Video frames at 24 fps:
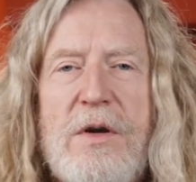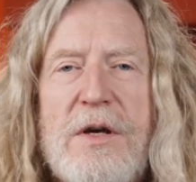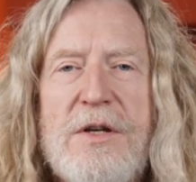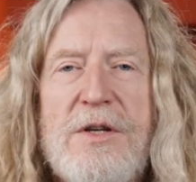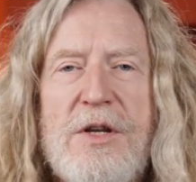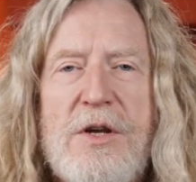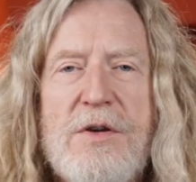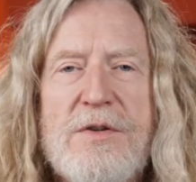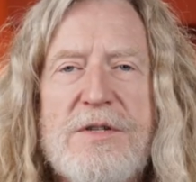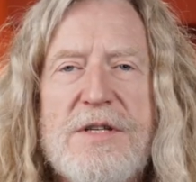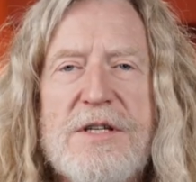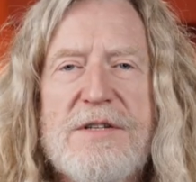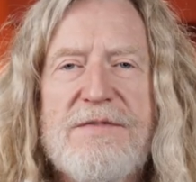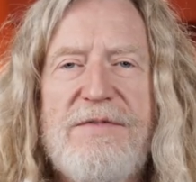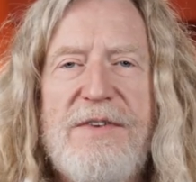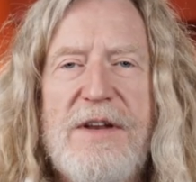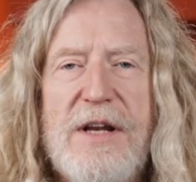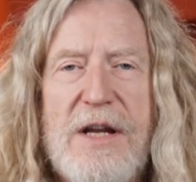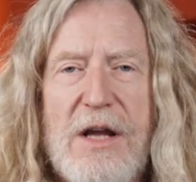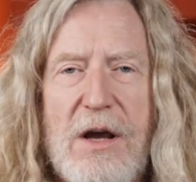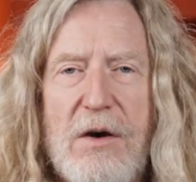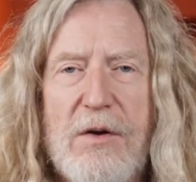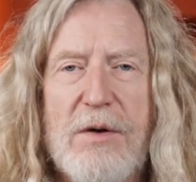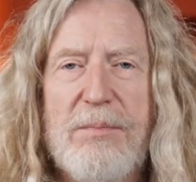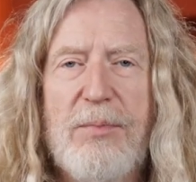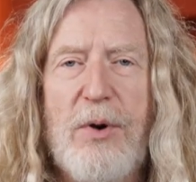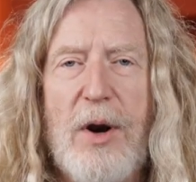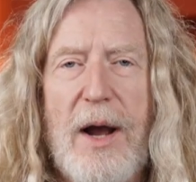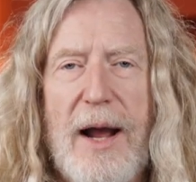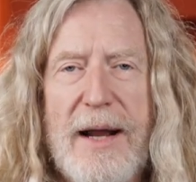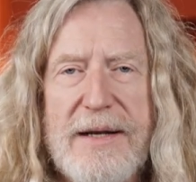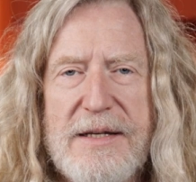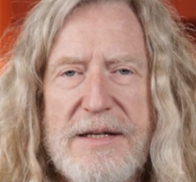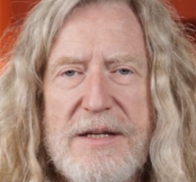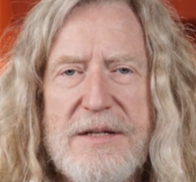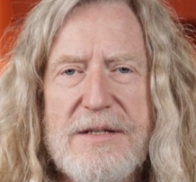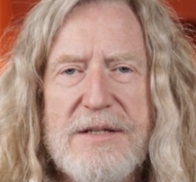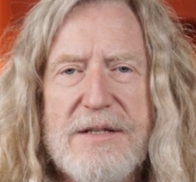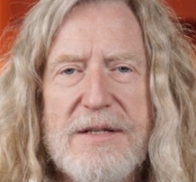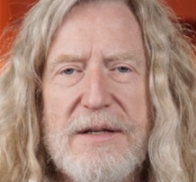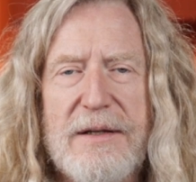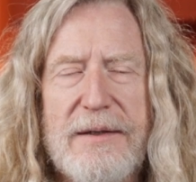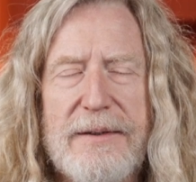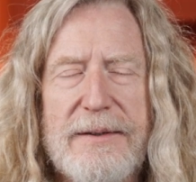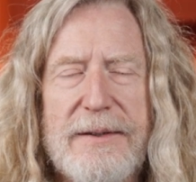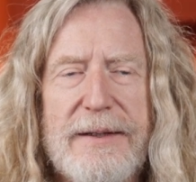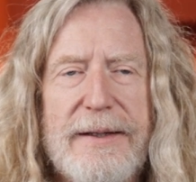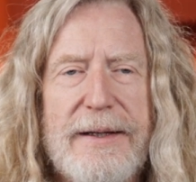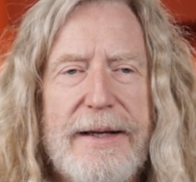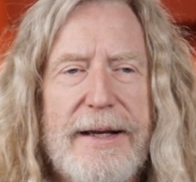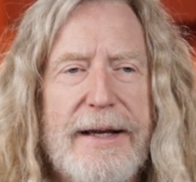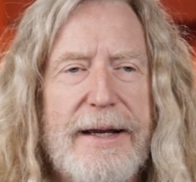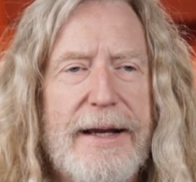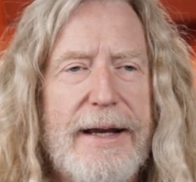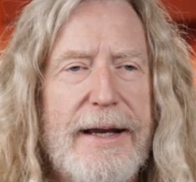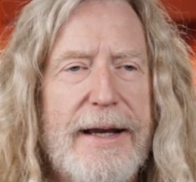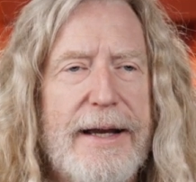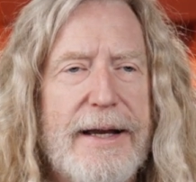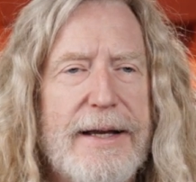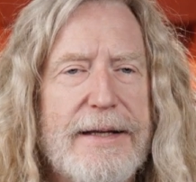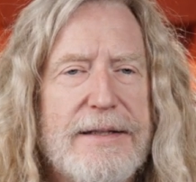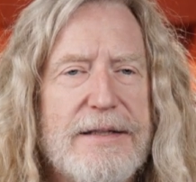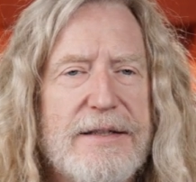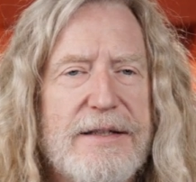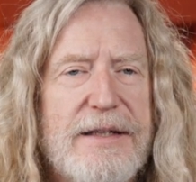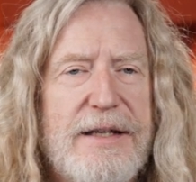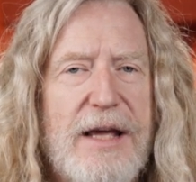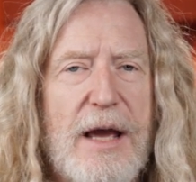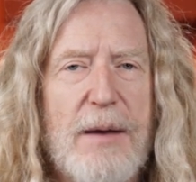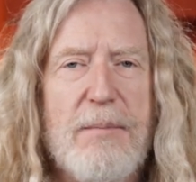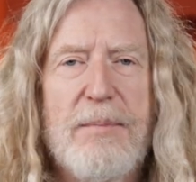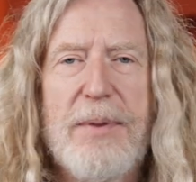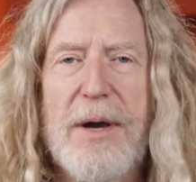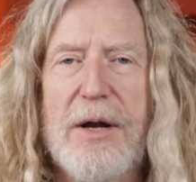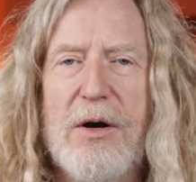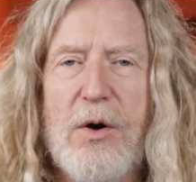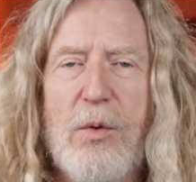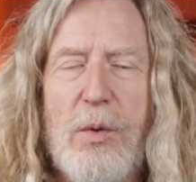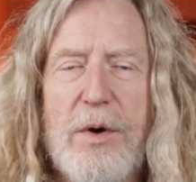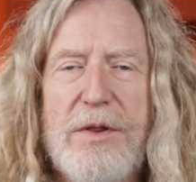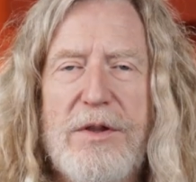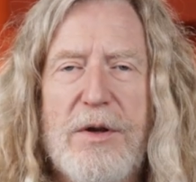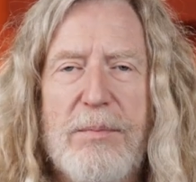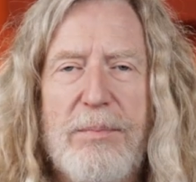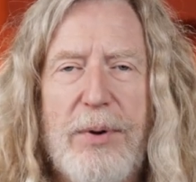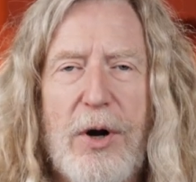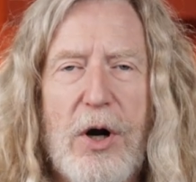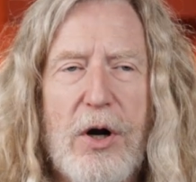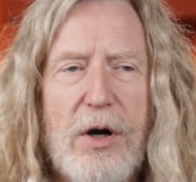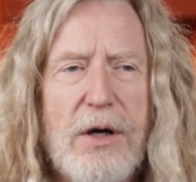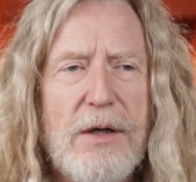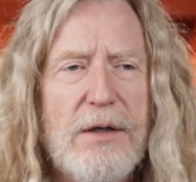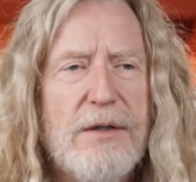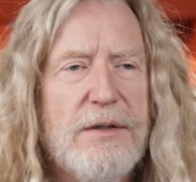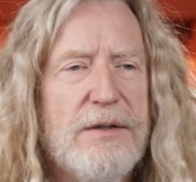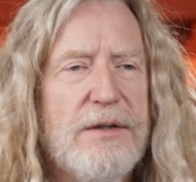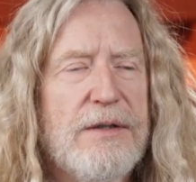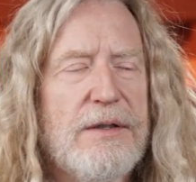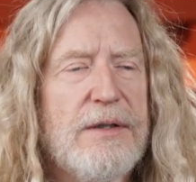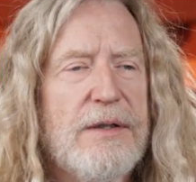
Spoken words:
can use this video to practice and get better with your part.